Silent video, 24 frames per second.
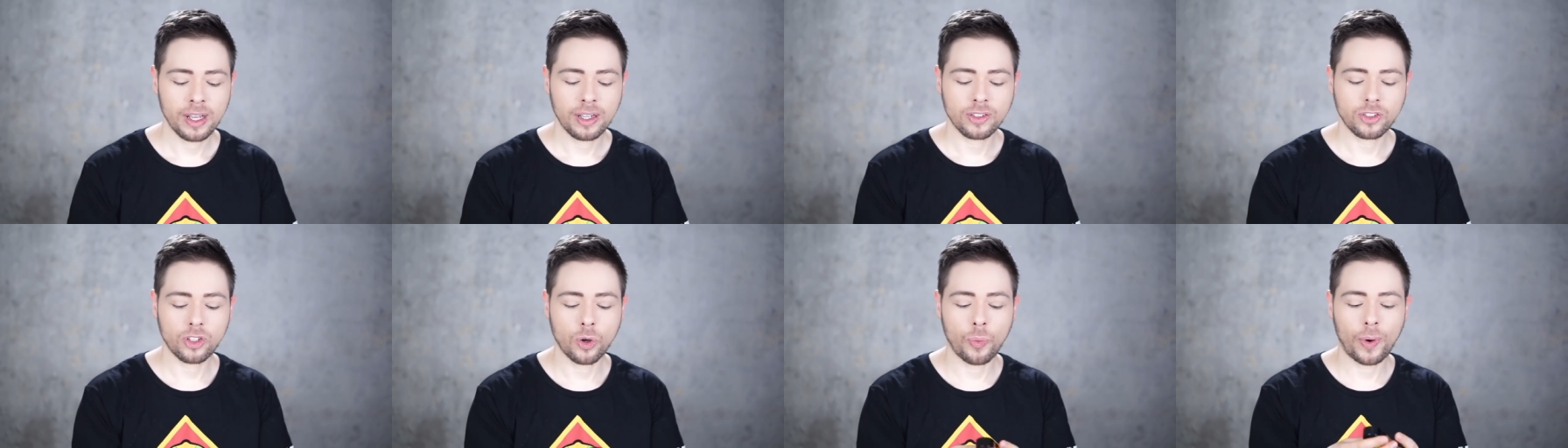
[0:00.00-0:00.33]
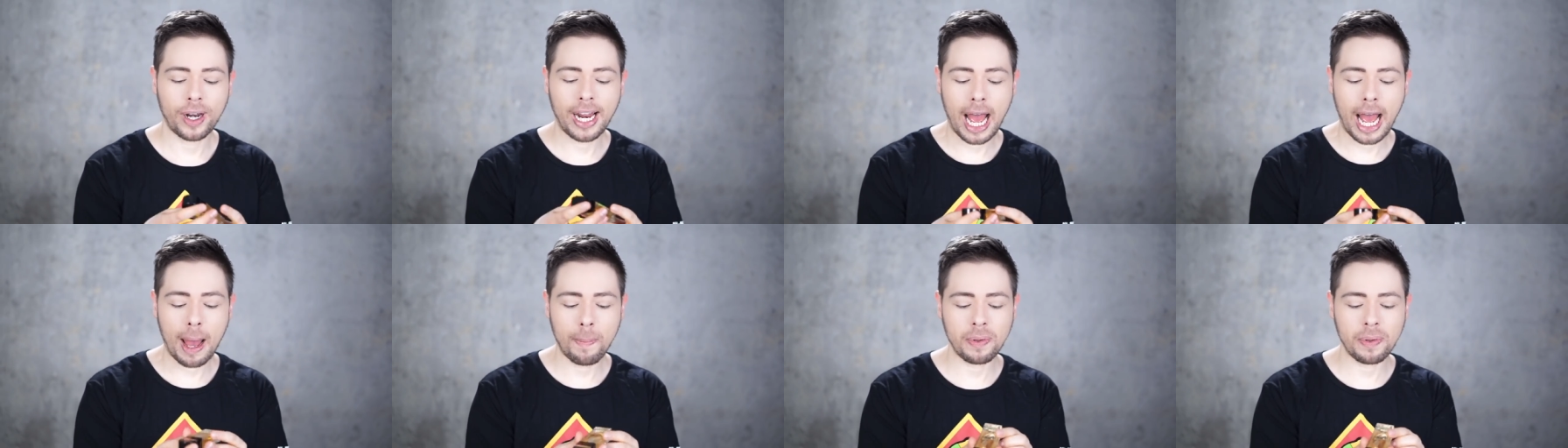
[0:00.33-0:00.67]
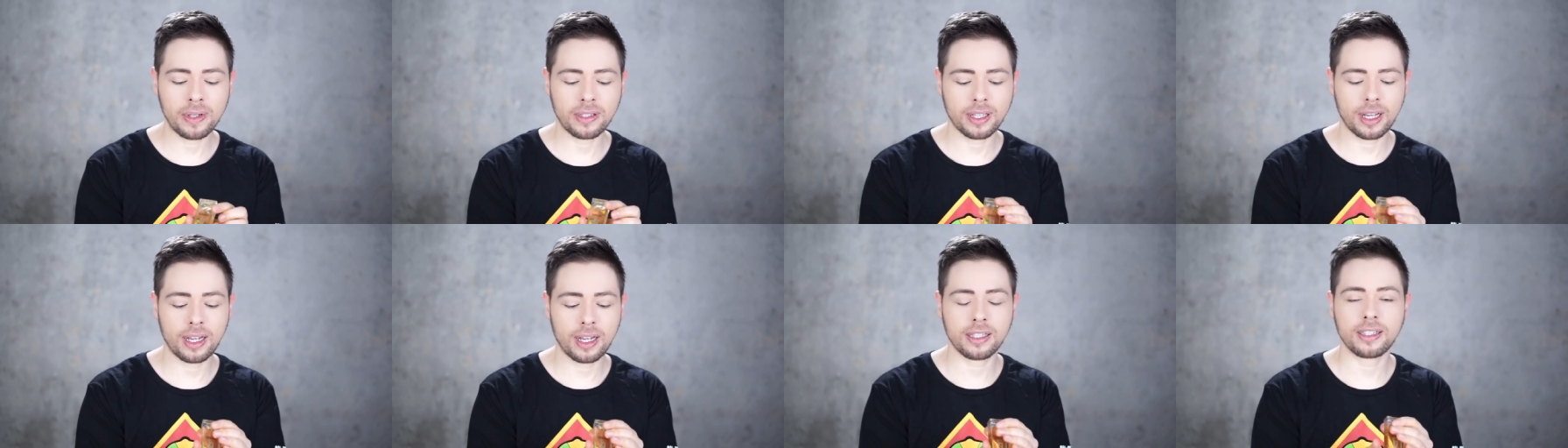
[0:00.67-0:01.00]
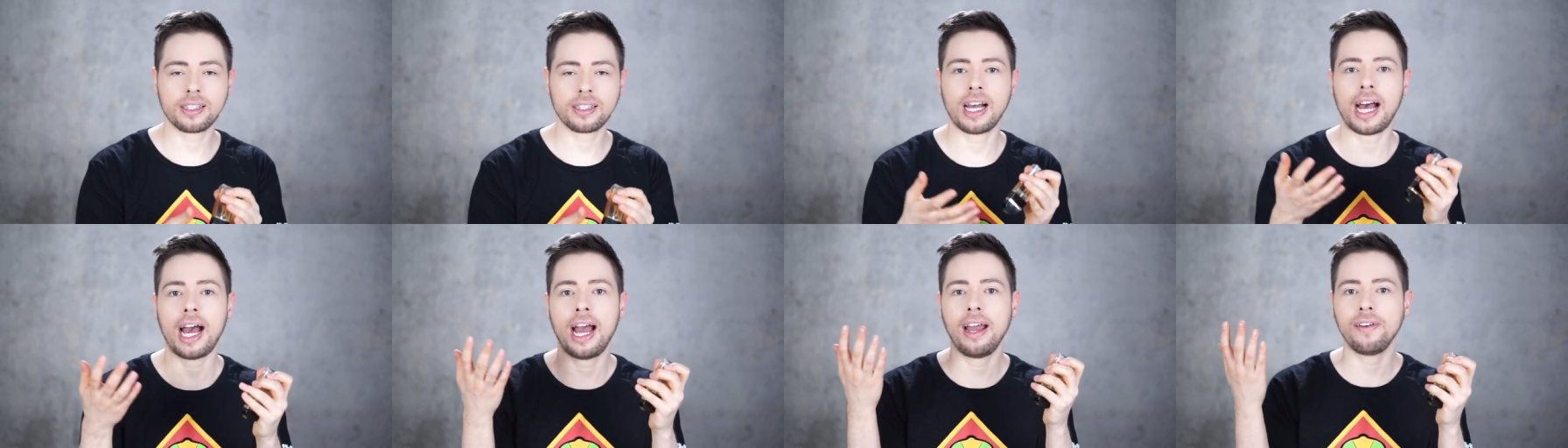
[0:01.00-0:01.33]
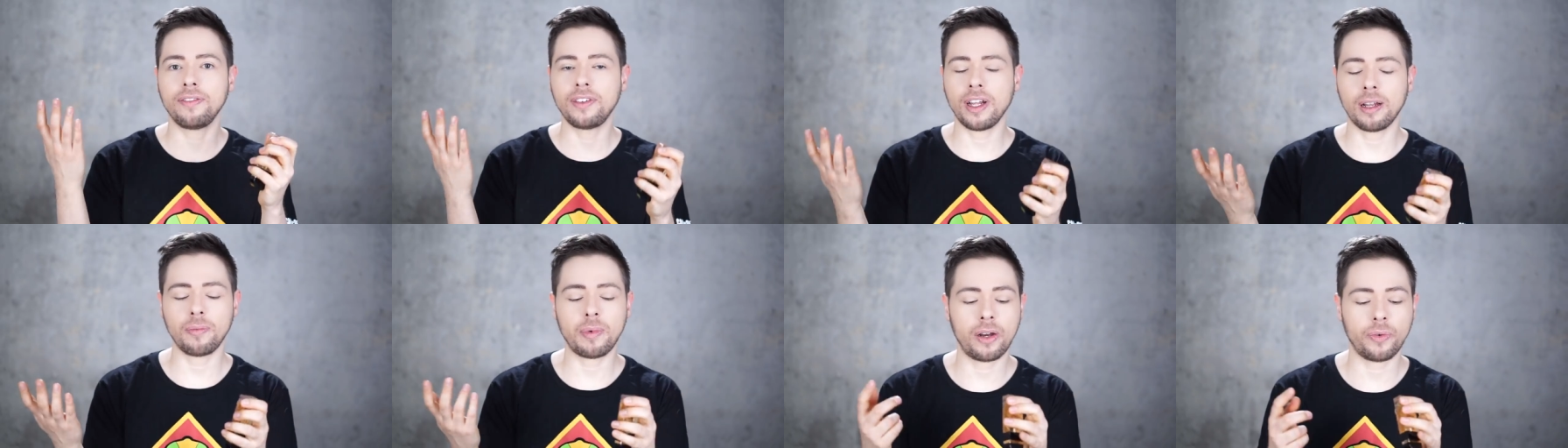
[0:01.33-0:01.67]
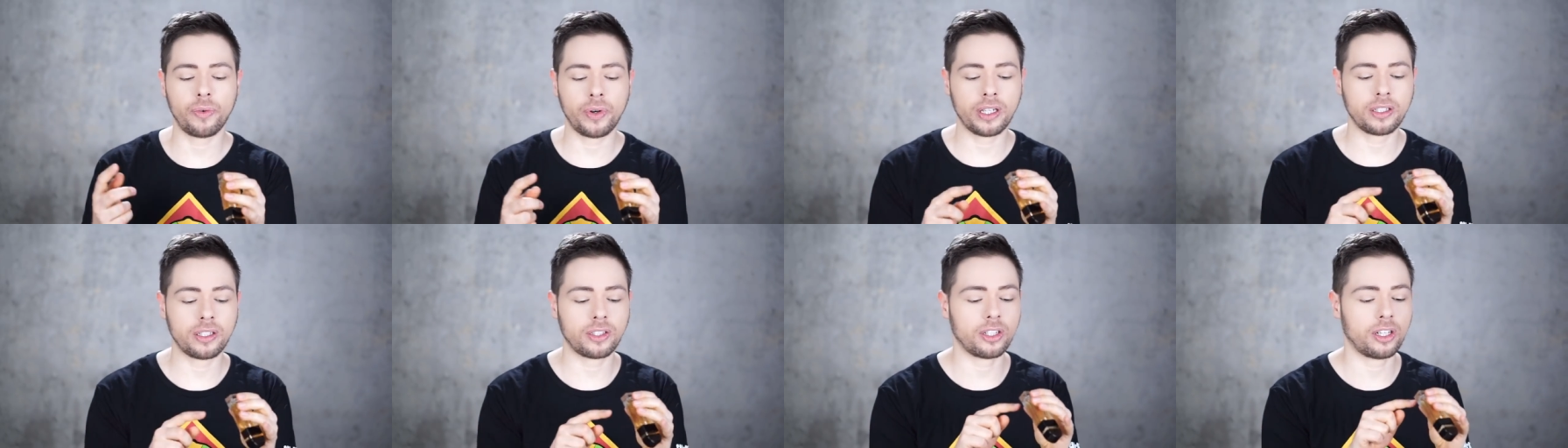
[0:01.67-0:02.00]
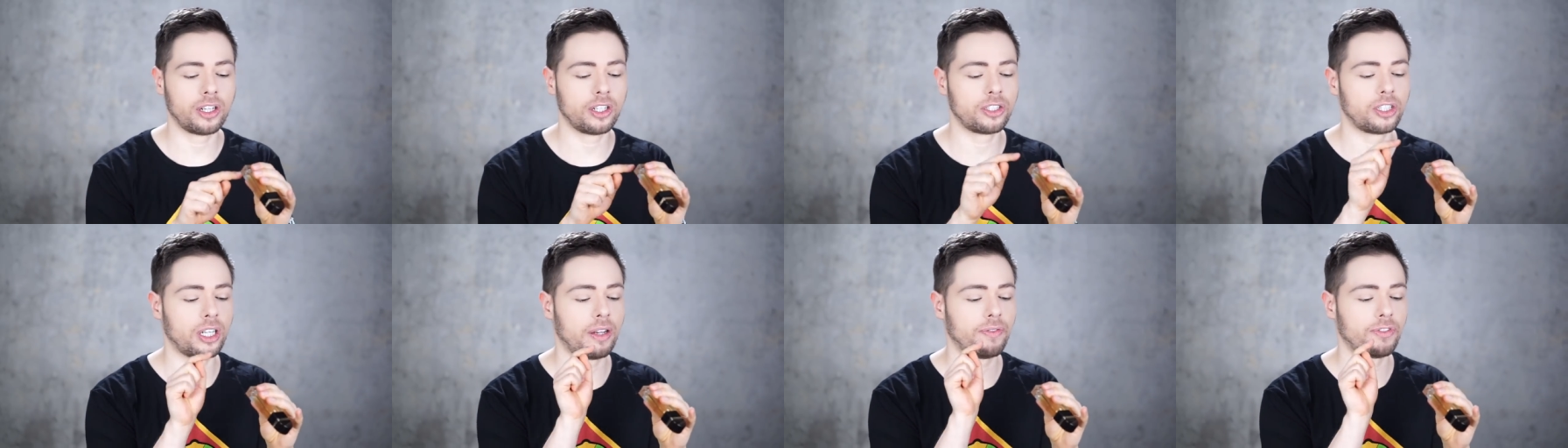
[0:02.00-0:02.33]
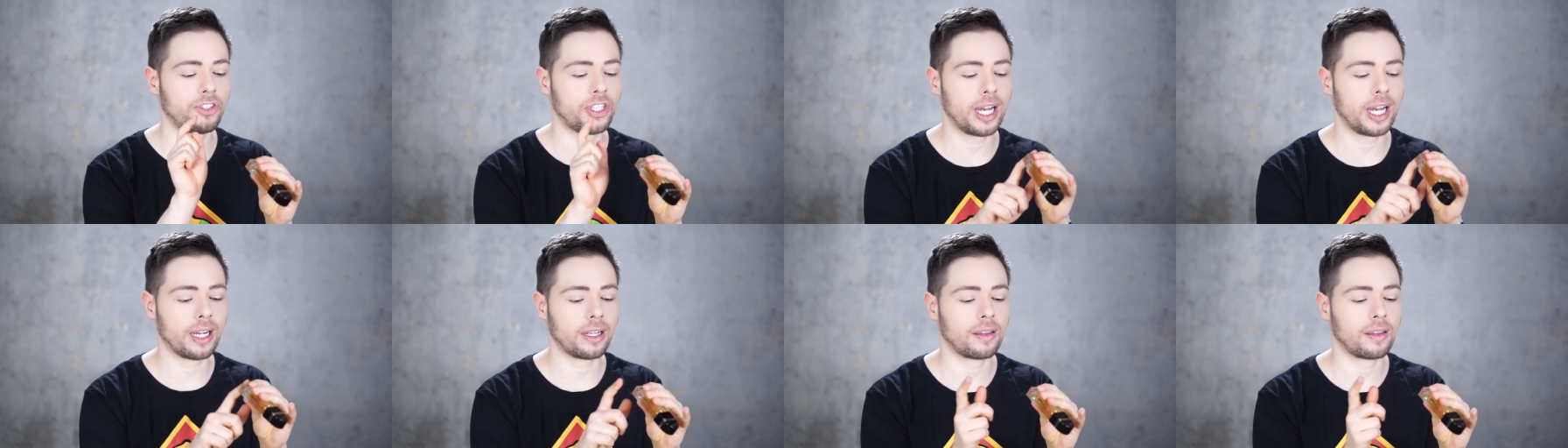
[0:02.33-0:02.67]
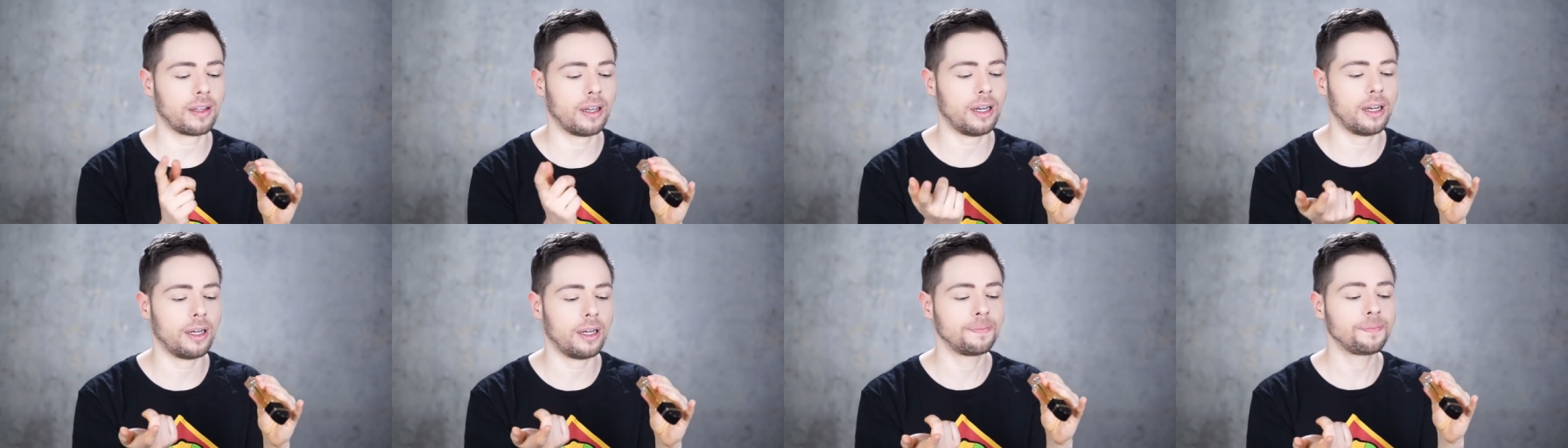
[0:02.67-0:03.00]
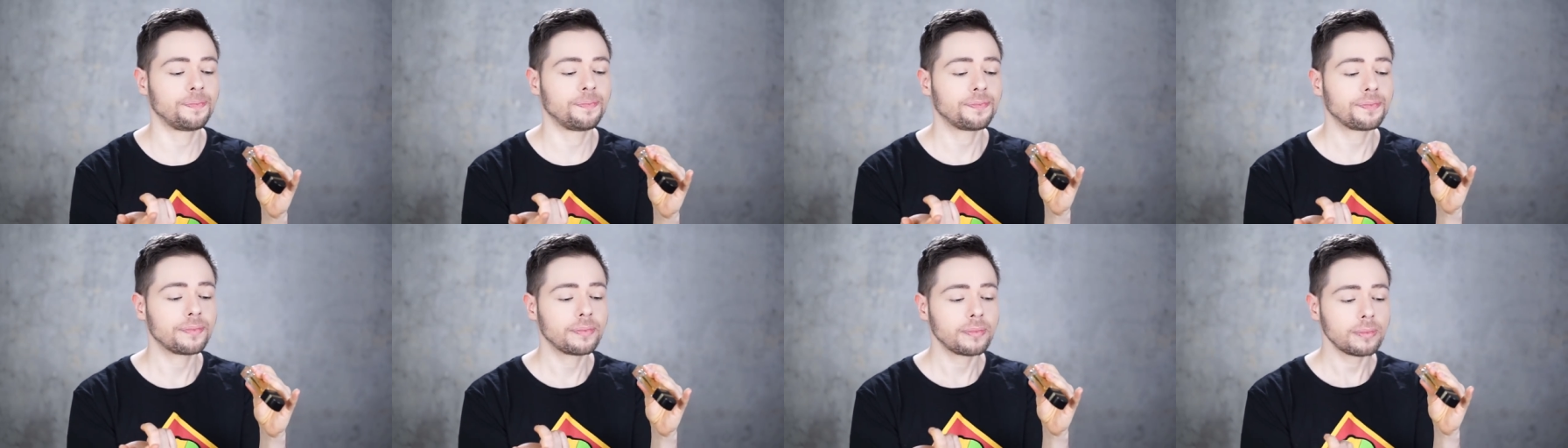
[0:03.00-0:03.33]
So what happens is I've done my research, I've checked the